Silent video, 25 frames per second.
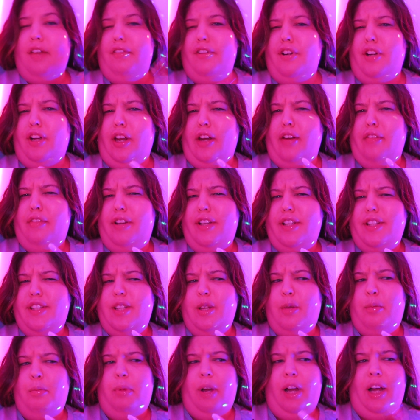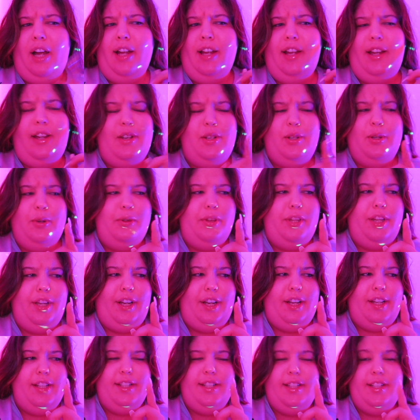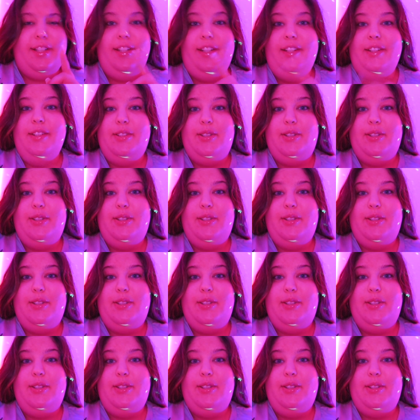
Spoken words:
forget if I said bye. I don't think I did.